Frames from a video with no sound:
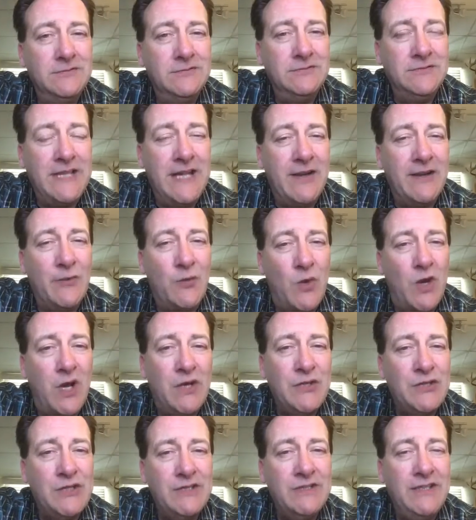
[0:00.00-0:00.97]
down in
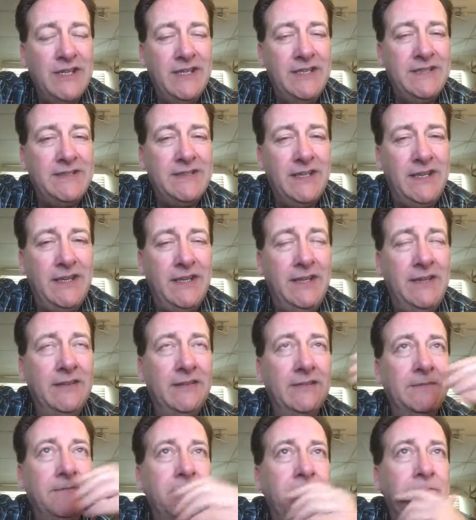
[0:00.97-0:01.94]
Washington, D.C.
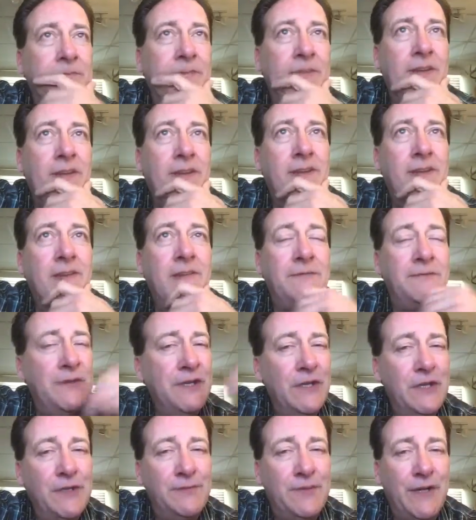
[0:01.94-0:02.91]

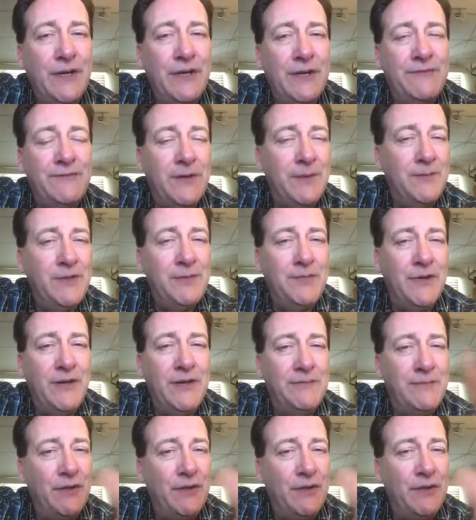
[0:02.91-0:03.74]
Feel the burn from the Bern,